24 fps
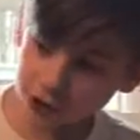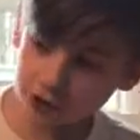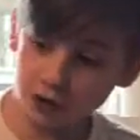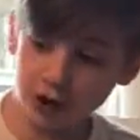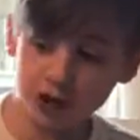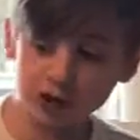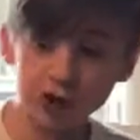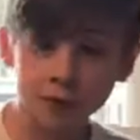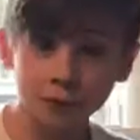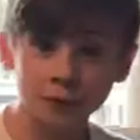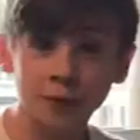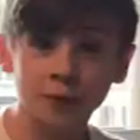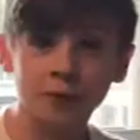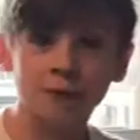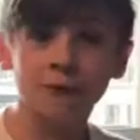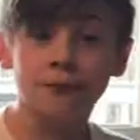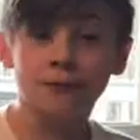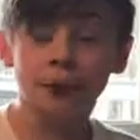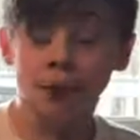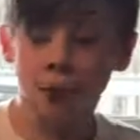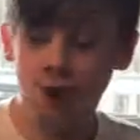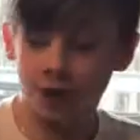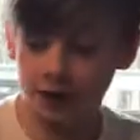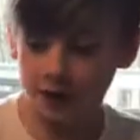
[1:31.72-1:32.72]
stretch up to
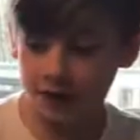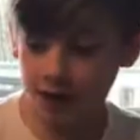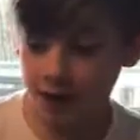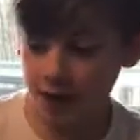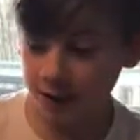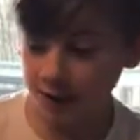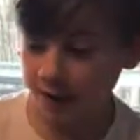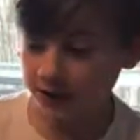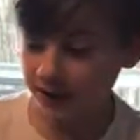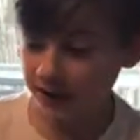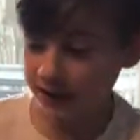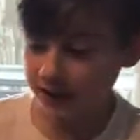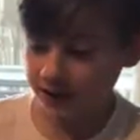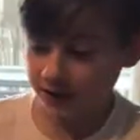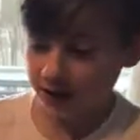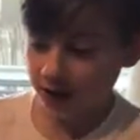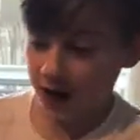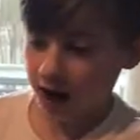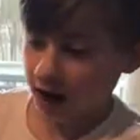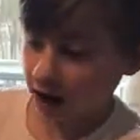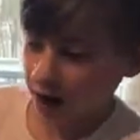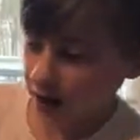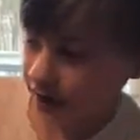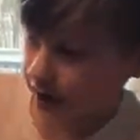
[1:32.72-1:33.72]
4 times his
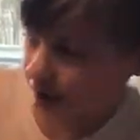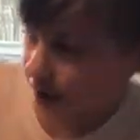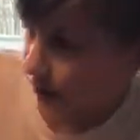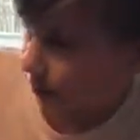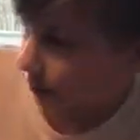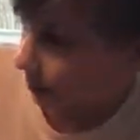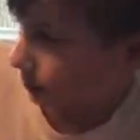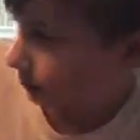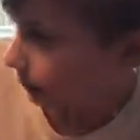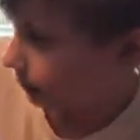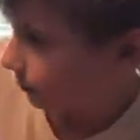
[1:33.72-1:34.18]
size.